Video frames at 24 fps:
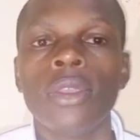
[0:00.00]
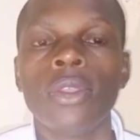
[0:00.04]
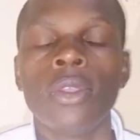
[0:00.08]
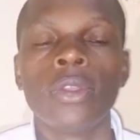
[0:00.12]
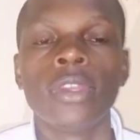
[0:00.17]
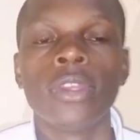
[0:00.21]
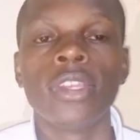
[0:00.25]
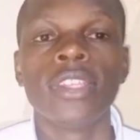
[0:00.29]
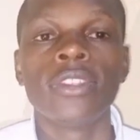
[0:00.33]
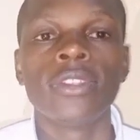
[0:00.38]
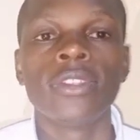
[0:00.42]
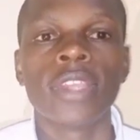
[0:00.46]

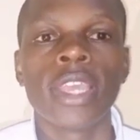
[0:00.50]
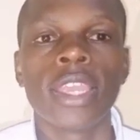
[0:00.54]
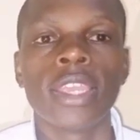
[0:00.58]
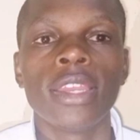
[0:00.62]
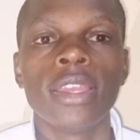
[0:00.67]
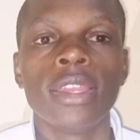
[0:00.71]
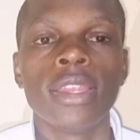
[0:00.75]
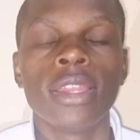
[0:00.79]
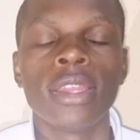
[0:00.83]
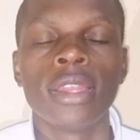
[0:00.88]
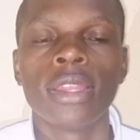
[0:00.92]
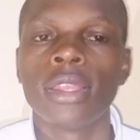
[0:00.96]
on his
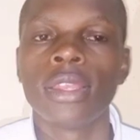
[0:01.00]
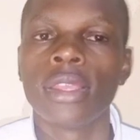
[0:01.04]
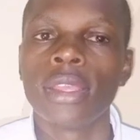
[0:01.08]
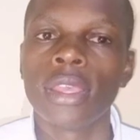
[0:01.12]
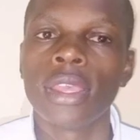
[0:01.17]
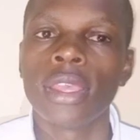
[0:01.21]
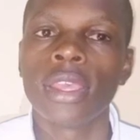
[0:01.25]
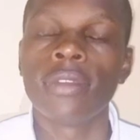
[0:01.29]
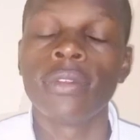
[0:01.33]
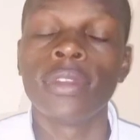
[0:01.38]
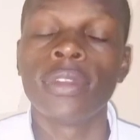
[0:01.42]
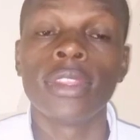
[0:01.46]
side,
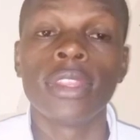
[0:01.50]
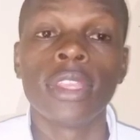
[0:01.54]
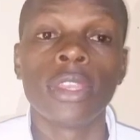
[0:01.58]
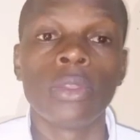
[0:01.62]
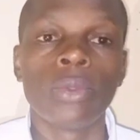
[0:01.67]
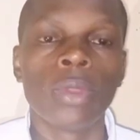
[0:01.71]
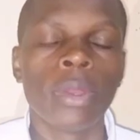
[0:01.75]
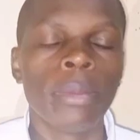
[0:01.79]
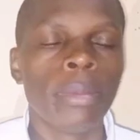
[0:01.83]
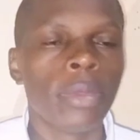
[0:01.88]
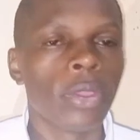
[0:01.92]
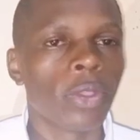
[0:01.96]
everything
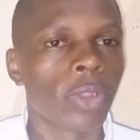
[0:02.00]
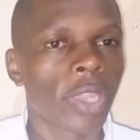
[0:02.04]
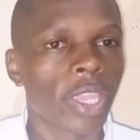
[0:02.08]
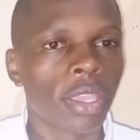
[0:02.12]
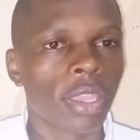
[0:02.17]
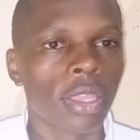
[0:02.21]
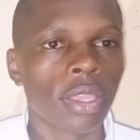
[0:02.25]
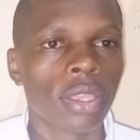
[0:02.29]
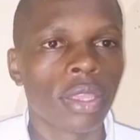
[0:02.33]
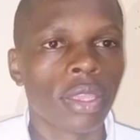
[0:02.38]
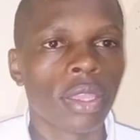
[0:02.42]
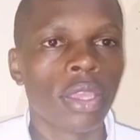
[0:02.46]
will be
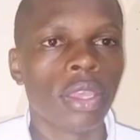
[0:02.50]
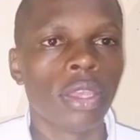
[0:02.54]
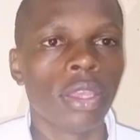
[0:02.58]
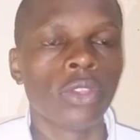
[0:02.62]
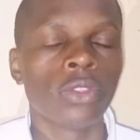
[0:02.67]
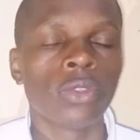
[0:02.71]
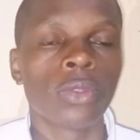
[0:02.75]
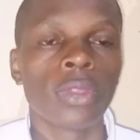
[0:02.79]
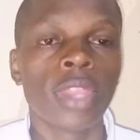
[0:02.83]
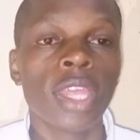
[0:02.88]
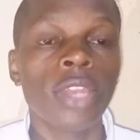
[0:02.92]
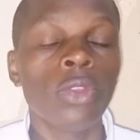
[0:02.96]
okay.
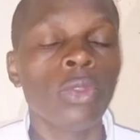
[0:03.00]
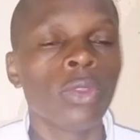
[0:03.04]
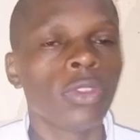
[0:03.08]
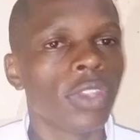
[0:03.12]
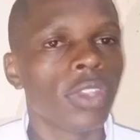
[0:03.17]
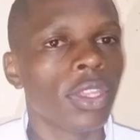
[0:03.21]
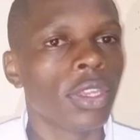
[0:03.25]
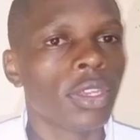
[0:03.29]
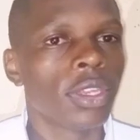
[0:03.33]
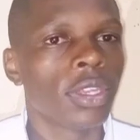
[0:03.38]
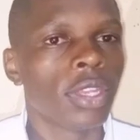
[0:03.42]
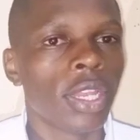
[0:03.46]
So that was
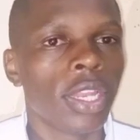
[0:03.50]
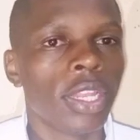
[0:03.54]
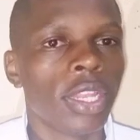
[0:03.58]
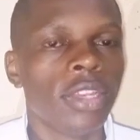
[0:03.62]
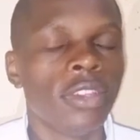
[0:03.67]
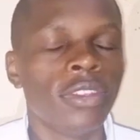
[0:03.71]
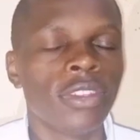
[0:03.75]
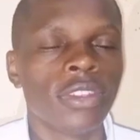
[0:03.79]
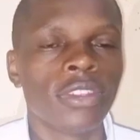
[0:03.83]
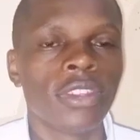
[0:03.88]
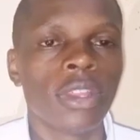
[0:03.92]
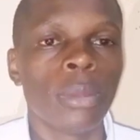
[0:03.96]
it,
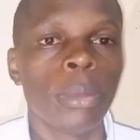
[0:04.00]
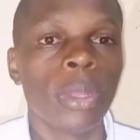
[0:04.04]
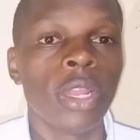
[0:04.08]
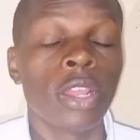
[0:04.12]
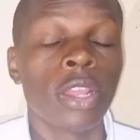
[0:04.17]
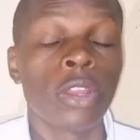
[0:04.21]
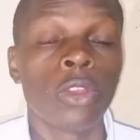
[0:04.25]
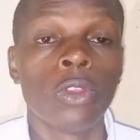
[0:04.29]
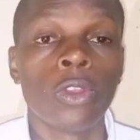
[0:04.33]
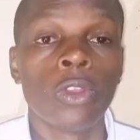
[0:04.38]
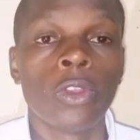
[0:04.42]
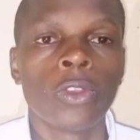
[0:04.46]
ladies and gentlemen.
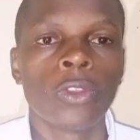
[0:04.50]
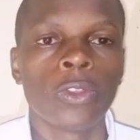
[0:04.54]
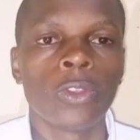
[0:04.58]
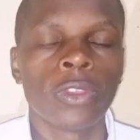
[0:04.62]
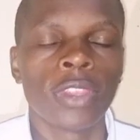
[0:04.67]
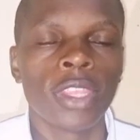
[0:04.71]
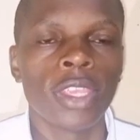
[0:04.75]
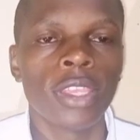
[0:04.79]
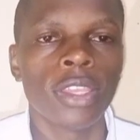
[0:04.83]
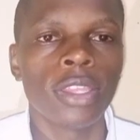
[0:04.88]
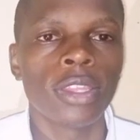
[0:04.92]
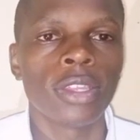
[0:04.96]
Don't know what you
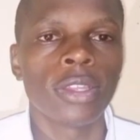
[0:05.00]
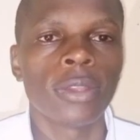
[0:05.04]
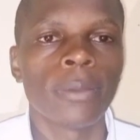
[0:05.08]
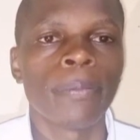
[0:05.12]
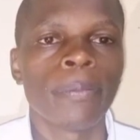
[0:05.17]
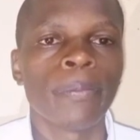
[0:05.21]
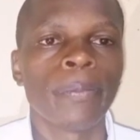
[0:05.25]
think.